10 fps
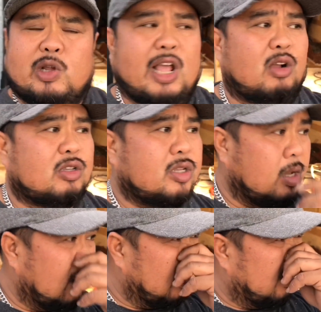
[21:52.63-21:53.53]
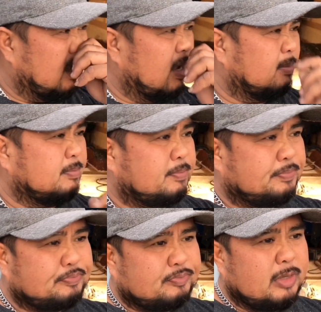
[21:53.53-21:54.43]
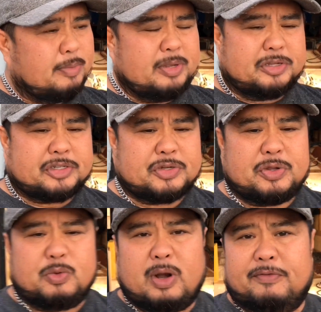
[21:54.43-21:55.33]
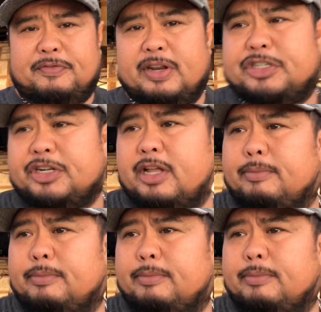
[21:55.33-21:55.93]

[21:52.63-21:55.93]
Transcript: else? Let me just show you what I'm finishing